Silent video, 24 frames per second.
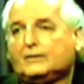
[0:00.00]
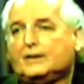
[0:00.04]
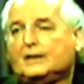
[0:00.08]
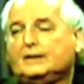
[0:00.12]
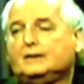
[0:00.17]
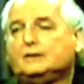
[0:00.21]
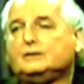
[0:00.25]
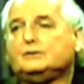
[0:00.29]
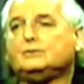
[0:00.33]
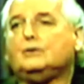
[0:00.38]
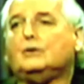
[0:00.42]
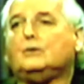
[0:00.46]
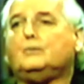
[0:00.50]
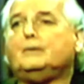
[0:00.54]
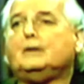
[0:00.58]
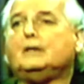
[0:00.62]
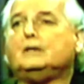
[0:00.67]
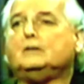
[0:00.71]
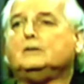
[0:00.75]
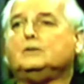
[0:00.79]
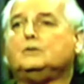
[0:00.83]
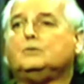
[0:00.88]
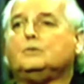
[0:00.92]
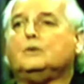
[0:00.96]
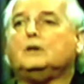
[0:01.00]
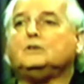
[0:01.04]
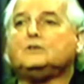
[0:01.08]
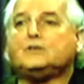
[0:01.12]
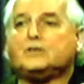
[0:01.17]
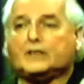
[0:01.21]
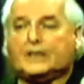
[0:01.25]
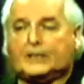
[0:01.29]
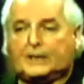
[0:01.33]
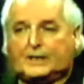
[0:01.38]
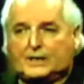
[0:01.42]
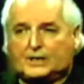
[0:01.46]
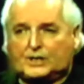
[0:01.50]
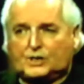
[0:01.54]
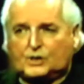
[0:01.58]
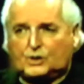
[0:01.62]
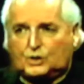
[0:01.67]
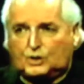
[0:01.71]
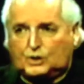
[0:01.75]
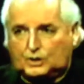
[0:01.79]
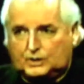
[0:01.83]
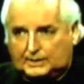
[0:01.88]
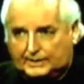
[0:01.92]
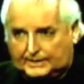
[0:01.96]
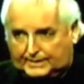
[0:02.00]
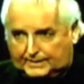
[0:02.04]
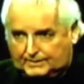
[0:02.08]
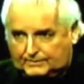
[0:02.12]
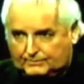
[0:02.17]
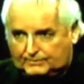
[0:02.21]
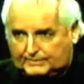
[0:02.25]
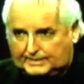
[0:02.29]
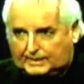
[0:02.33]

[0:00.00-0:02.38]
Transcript: Then Israel will be able to dwell securely